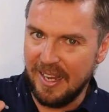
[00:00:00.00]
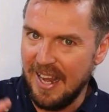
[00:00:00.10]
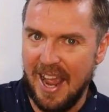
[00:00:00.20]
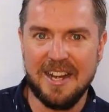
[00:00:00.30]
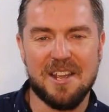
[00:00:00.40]

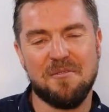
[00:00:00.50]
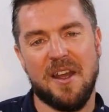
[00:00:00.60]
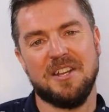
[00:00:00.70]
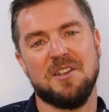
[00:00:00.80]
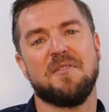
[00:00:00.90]
in any
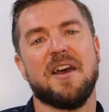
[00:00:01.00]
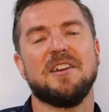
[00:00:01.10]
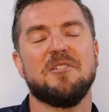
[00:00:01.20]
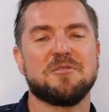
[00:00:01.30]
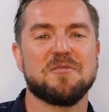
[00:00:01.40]
event, you've had
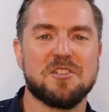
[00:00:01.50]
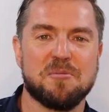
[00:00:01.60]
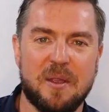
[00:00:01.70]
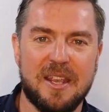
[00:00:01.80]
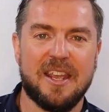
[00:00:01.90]
lots of
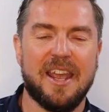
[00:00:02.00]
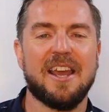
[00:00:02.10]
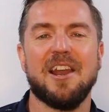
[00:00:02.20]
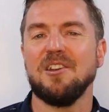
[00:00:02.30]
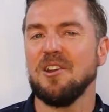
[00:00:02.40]

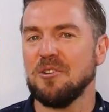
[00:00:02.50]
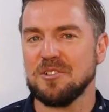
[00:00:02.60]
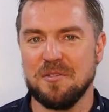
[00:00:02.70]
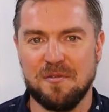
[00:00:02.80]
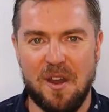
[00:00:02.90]
speaking, lots
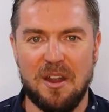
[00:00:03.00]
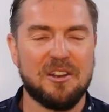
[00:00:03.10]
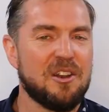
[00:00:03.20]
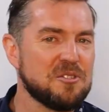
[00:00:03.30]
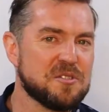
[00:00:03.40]
of
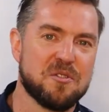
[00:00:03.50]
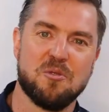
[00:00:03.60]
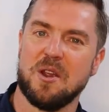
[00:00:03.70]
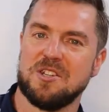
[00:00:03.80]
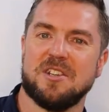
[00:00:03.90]
fun, lots of
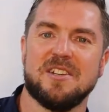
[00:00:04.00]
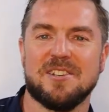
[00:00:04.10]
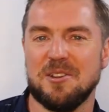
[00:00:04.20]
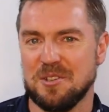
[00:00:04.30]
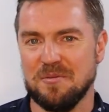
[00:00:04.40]
questions,
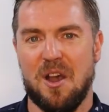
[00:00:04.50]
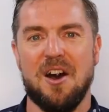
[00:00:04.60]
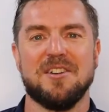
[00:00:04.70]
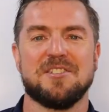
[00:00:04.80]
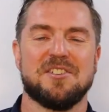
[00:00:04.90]
lots of
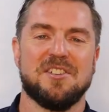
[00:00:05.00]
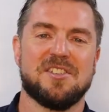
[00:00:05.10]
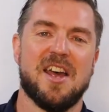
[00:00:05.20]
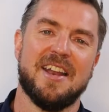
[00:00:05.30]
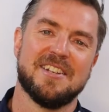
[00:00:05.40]
answers,
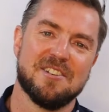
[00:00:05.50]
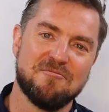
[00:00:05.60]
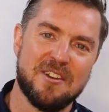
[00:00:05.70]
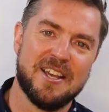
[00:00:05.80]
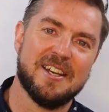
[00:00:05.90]
and it's
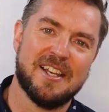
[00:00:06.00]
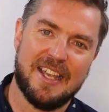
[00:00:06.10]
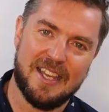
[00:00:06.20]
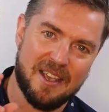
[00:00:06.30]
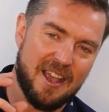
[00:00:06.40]

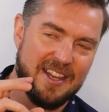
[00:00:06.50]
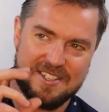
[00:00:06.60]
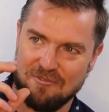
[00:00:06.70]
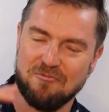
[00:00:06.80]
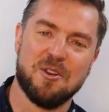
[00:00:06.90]

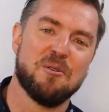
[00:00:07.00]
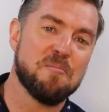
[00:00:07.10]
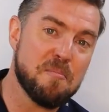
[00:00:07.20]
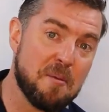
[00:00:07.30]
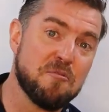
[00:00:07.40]
a real
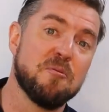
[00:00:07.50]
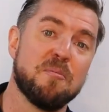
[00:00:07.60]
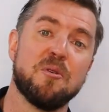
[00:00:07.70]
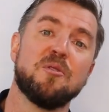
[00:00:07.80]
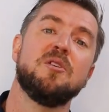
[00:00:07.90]

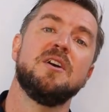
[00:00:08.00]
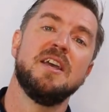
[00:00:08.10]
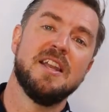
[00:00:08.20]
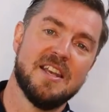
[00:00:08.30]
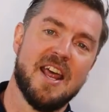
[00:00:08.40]
memorable
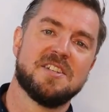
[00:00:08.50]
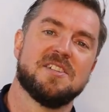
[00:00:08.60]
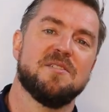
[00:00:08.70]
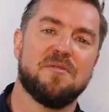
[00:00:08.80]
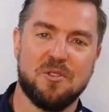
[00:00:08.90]

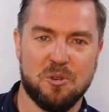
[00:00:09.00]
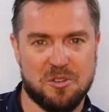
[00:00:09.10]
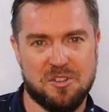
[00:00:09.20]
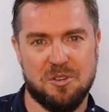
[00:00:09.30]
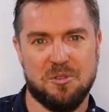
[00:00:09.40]
lesson for your
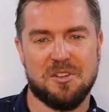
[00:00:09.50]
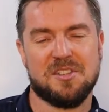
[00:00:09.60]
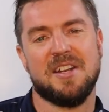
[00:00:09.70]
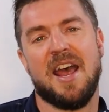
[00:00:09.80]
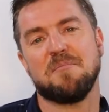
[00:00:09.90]
students,
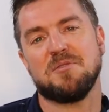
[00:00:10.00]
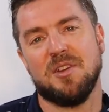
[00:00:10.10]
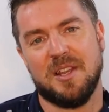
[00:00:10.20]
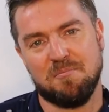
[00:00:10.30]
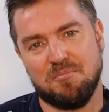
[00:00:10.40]
and
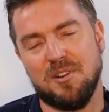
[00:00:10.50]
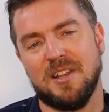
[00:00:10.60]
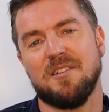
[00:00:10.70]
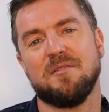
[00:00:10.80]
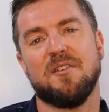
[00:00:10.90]
absolutely
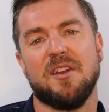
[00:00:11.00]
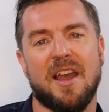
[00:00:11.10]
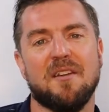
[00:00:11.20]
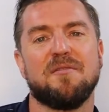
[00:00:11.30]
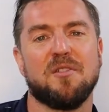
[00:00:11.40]
brilliant for
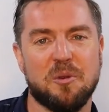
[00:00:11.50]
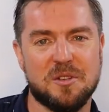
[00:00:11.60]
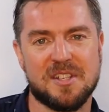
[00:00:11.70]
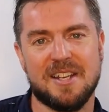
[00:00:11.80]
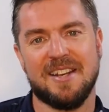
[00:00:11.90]
their
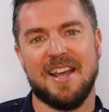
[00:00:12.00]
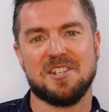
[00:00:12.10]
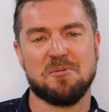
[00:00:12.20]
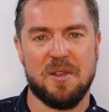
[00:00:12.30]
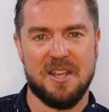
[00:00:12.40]
fluency in their
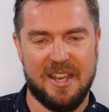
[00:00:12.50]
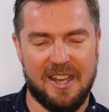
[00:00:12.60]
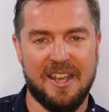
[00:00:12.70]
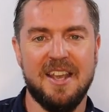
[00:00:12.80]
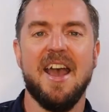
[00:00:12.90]

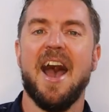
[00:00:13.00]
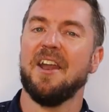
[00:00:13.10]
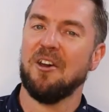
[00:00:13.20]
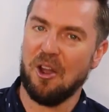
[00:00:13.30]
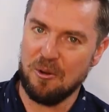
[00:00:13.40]
speaking.
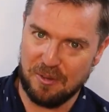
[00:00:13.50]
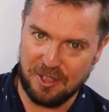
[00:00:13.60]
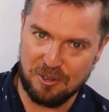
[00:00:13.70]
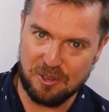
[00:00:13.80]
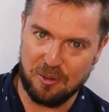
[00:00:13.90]
And I hope that
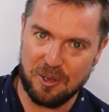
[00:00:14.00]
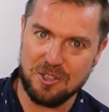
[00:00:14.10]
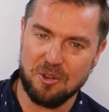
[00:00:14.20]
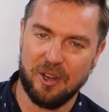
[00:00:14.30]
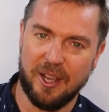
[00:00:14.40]
you do
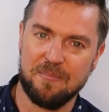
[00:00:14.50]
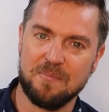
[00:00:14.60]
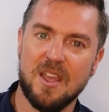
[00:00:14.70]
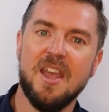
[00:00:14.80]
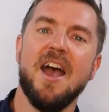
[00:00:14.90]
enjoy it.
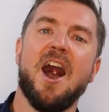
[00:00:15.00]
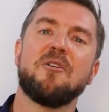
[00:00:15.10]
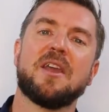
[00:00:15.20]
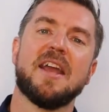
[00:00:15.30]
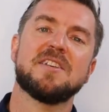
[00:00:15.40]

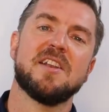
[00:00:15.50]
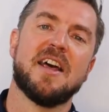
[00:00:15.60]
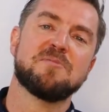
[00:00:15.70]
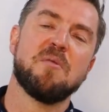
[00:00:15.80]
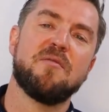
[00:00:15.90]
Okay, so
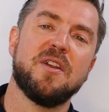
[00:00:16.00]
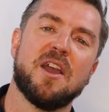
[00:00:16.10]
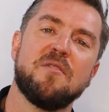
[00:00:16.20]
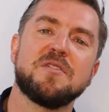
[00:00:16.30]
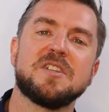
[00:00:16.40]
that's my
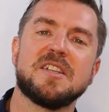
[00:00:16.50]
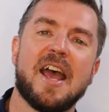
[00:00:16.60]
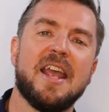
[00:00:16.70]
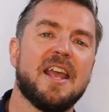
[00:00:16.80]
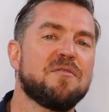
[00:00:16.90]
video for
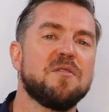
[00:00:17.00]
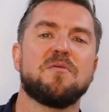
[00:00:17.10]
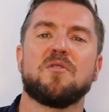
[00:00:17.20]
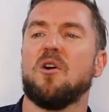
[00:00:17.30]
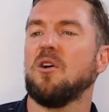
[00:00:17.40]
today. If
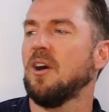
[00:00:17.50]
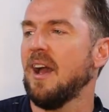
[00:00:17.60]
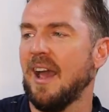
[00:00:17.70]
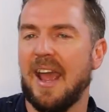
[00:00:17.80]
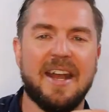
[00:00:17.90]
you've got
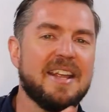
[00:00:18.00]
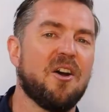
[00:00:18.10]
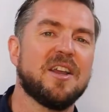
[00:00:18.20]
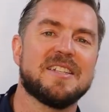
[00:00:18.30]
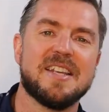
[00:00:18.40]
any
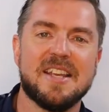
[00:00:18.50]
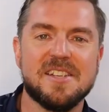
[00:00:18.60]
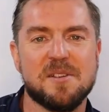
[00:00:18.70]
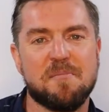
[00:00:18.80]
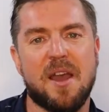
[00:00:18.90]

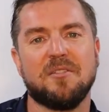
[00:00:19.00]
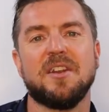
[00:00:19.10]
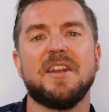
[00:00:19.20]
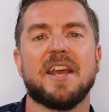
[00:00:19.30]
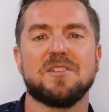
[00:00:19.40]
ideas about the
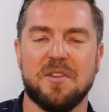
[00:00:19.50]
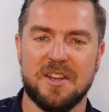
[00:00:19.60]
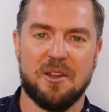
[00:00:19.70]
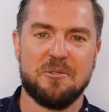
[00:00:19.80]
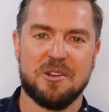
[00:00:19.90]
next
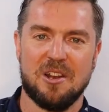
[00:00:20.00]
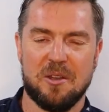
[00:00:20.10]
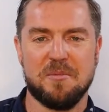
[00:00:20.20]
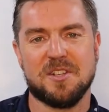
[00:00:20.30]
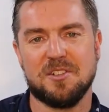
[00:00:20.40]
video you'd
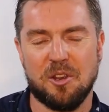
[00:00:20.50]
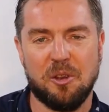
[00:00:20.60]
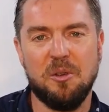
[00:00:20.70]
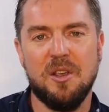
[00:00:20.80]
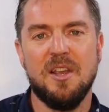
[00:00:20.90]
like me to
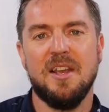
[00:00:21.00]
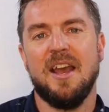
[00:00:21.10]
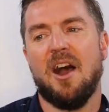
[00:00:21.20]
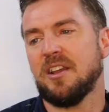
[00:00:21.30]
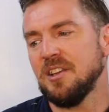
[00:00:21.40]
do,
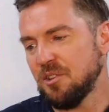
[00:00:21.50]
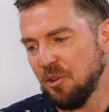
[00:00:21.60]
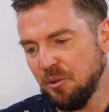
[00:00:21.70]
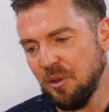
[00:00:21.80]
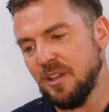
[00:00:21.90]
I can do
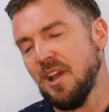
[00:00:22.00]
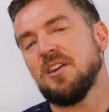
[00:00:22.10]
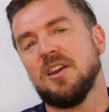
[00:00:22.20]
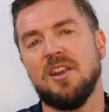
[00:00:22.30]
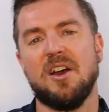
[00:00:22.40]

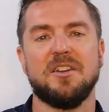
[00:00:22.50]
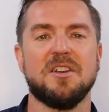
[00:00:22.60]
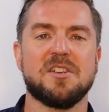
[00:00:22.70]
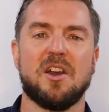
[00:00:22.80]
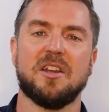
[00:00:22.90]
younger
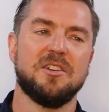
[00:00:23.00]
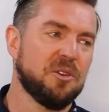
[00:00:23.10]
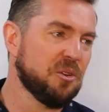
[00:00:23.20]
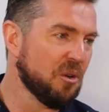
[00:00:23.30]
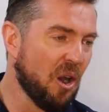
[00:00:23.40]
learners, I can
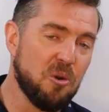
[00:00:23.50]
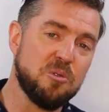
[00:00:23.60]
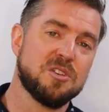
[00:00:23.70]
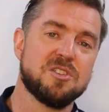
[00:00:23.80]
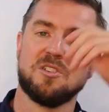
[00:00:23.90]
do
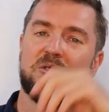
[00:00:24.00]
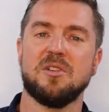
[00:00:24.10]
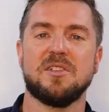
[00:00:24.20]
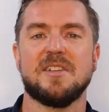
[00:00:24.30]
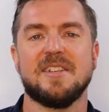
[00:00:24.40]
older
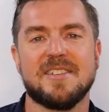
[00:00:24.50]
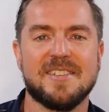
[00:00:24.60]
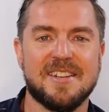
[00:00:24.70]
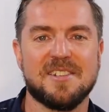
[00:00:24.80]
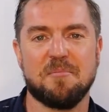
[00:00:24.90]
students,
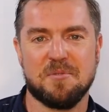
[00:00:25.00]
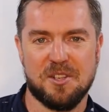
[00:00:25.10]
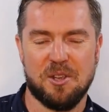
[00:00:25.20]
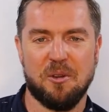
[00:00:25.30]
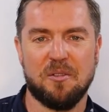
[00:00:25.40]
it's up to
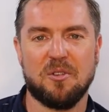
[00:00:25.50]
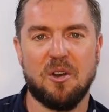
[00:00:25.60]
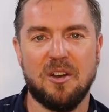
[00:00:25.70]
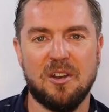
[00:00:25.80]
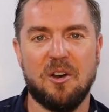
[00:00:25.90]
you. I've
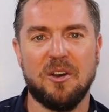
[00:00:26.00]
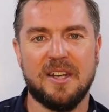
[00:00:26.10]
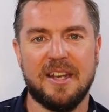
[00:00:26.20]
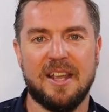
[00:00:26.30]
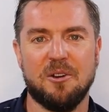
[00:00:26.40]
got a lot
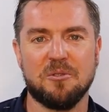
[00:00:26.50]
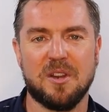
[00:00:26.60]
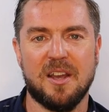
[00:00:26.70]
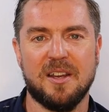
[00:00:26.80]
in the old